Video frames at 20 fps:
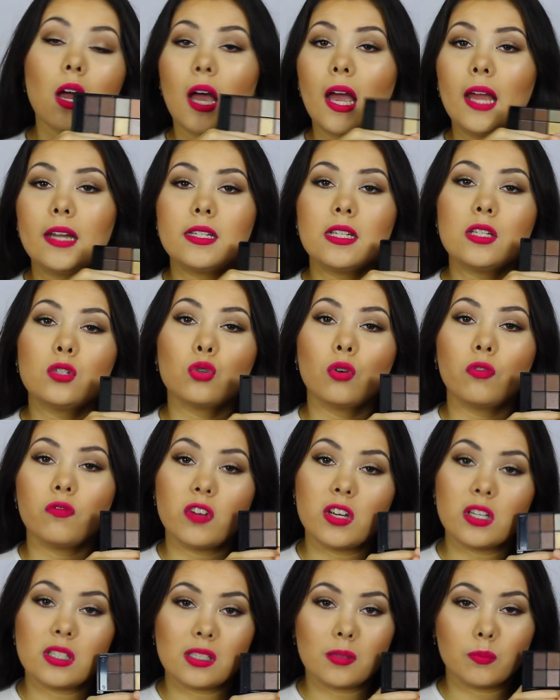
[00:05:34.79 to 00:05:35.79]
I did do a
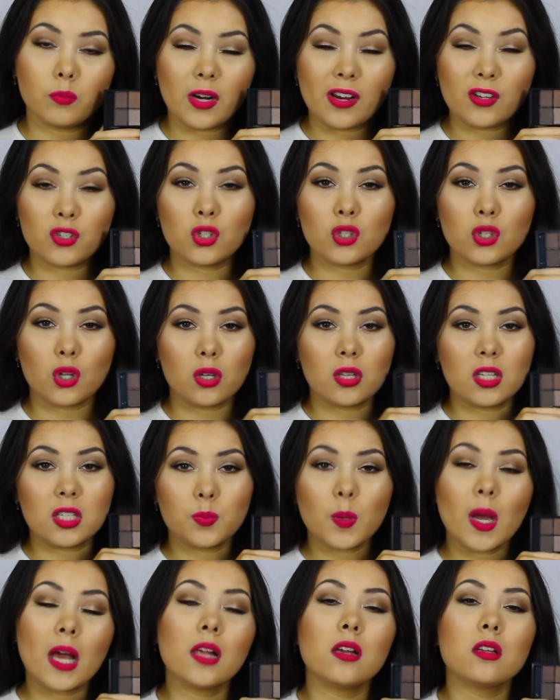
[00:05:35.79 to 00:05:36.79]
first impressions on this
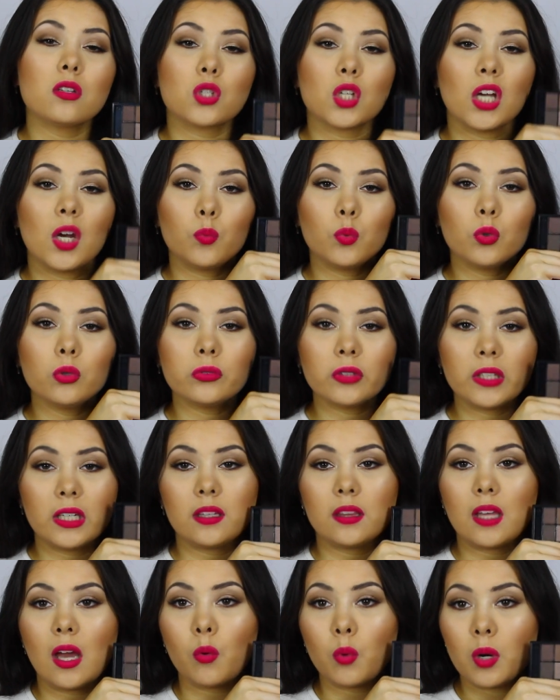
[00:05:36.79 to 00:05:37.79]
palette, so I will
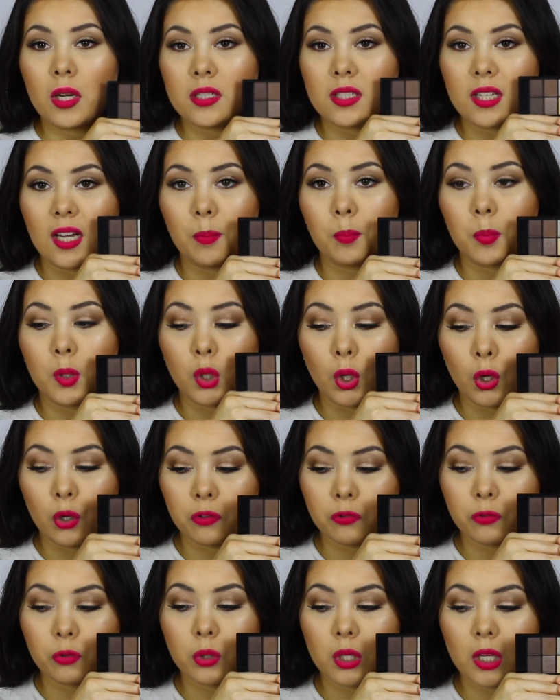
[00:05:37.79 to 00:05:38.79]
link that one down below
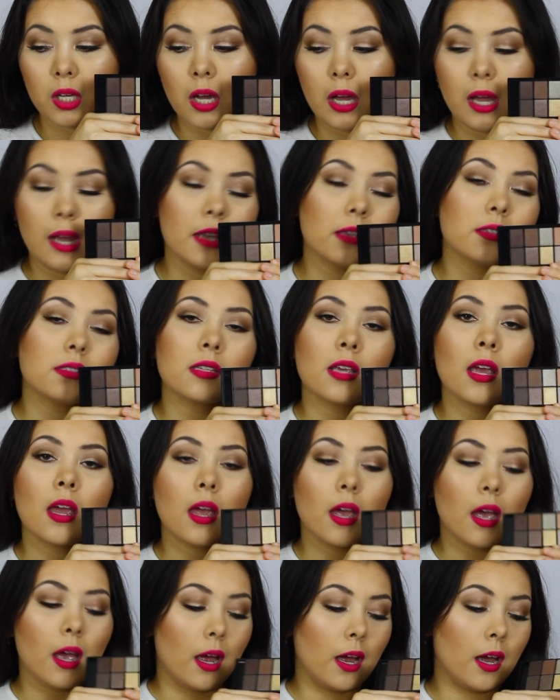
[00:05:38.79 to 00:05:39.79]
for you guys.
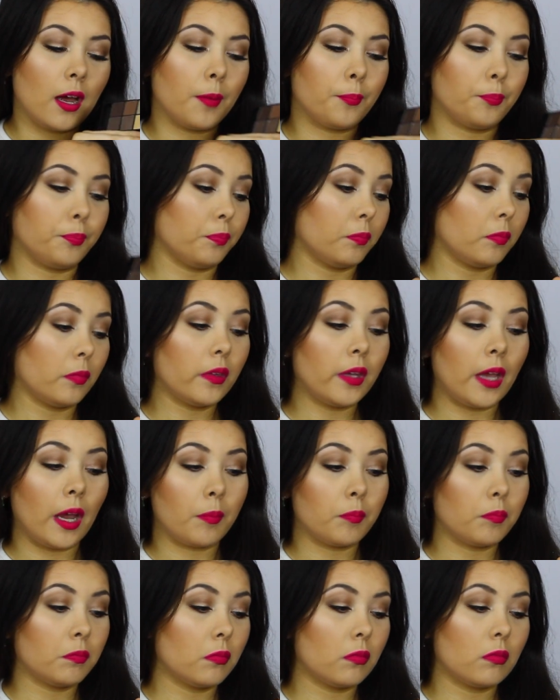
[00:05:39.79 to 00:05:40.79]
Um,
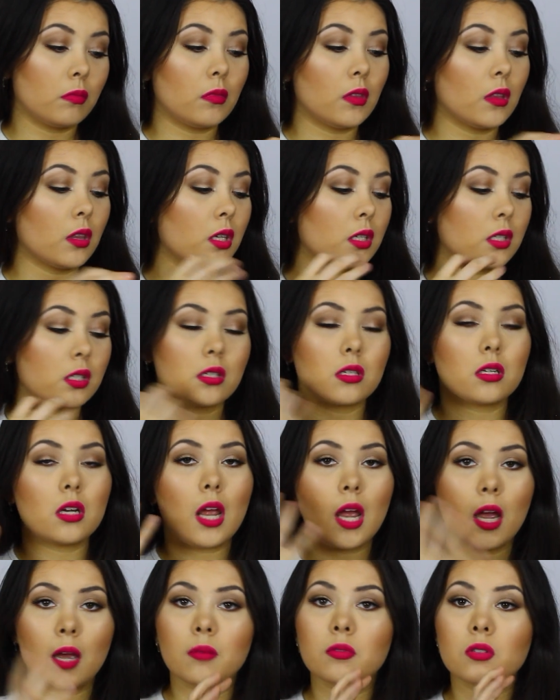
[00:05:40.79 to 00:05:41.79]
yeah, this is an
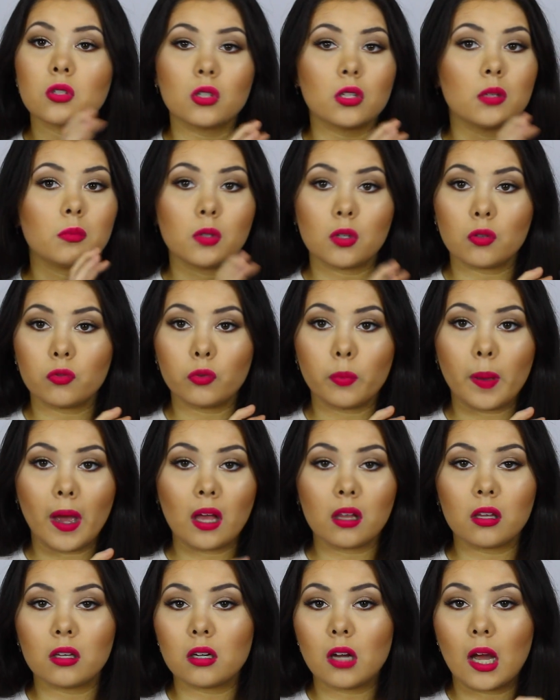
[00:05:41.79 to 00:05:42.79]
absolutely beautiful
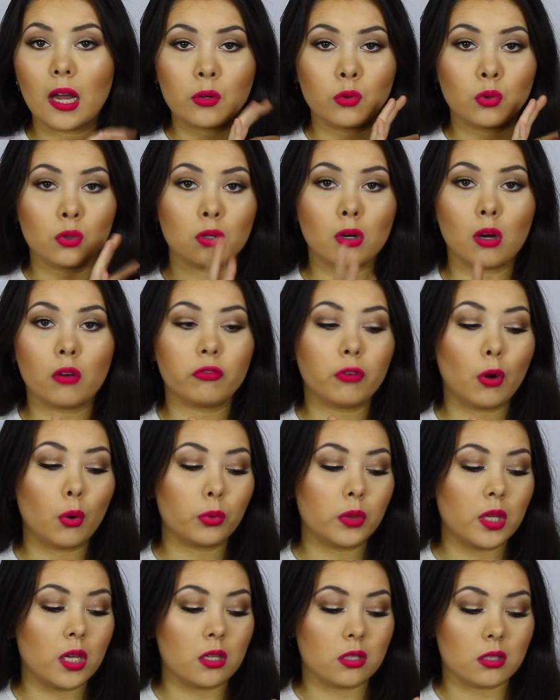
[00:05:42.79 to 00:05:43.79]
palette. I could not
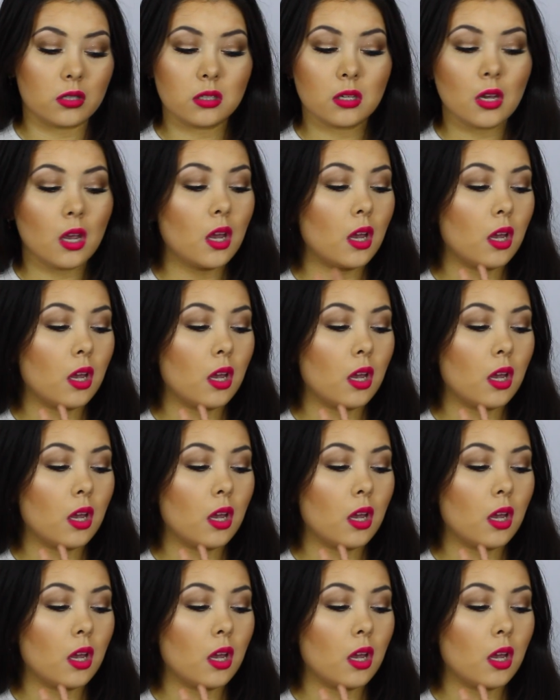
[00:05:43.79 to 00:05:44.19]
fault this.